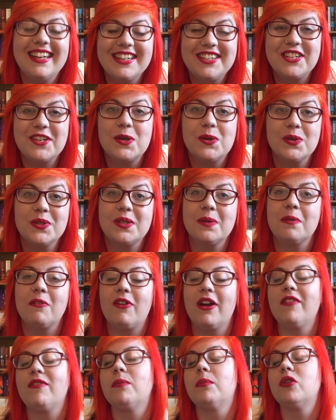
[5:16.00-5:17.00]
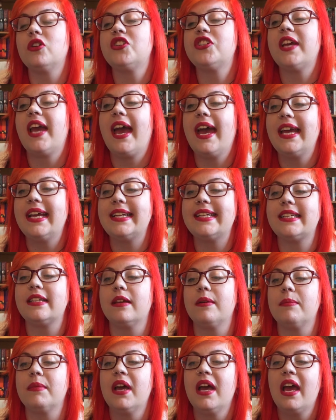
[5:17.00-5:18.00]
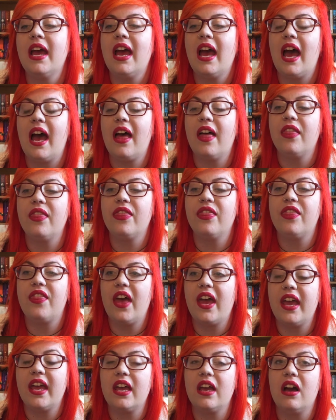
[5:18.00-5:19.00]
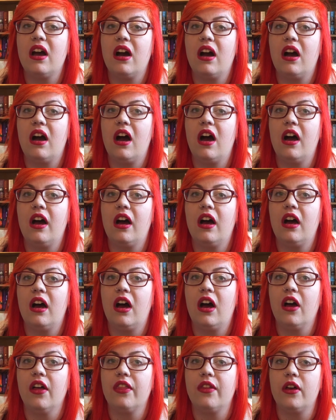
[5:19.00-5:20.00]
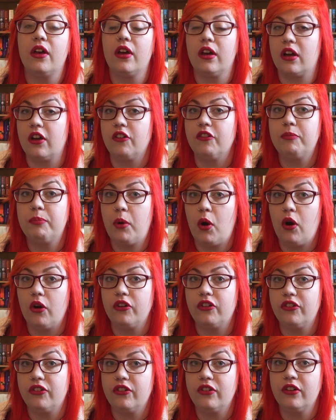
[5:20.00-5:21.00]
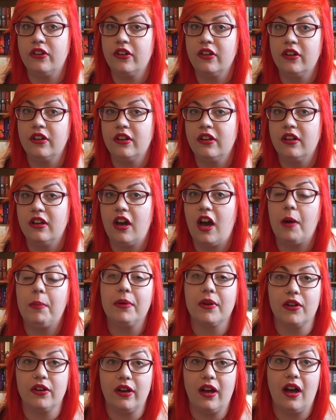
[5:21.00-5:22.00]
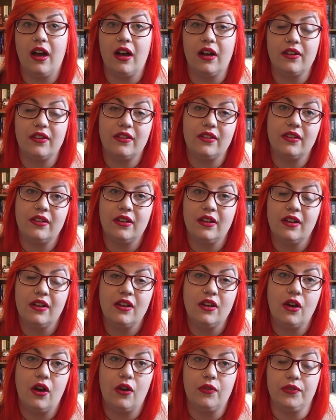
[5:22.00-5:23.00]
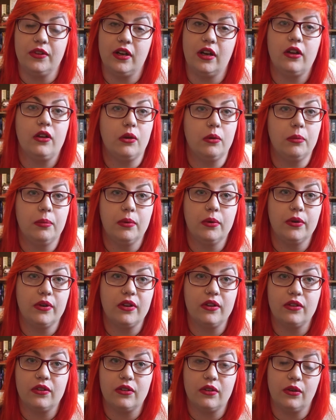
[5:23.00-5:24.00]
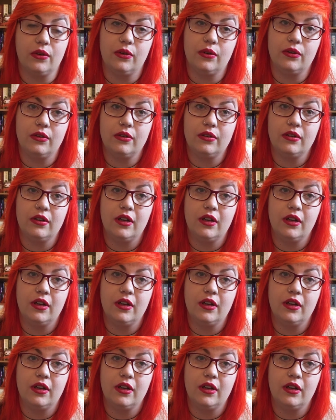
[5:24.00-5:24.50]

she calls them the Raven Boys. She hates them, and they are the kind of posh upper class of the local boarding school,